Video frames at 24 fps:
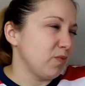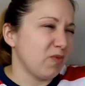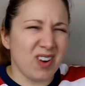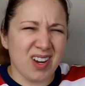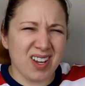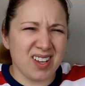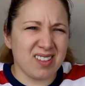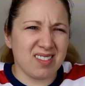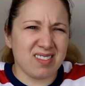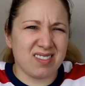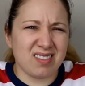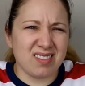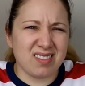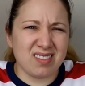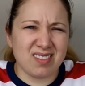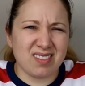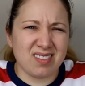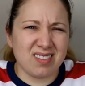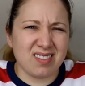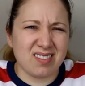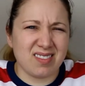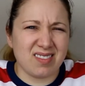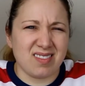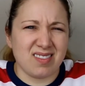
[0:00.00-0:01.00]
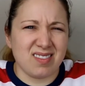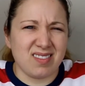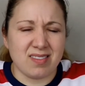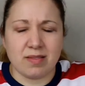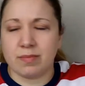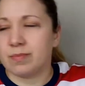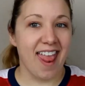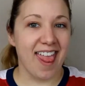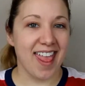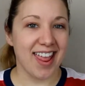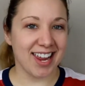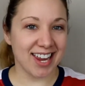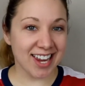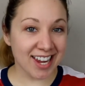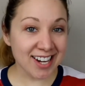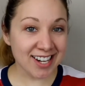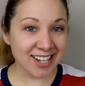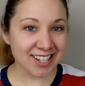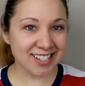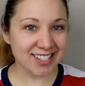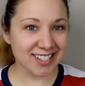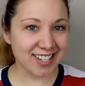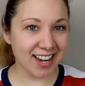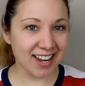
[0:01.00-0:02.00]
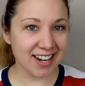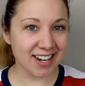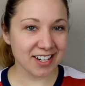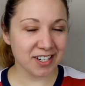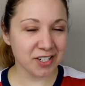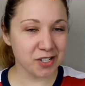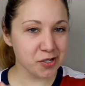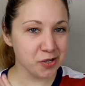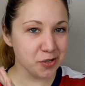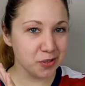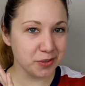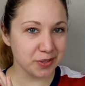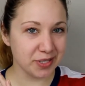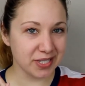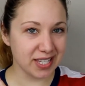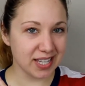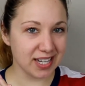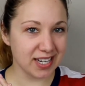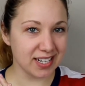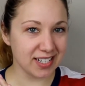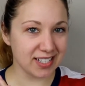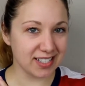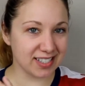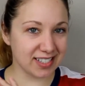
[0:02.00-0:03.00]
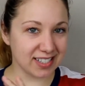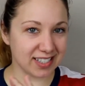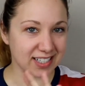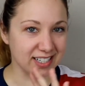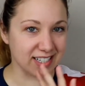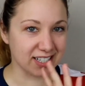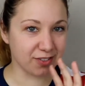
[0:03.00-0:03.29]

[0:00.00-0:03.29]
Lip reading: Right? In exciting news that is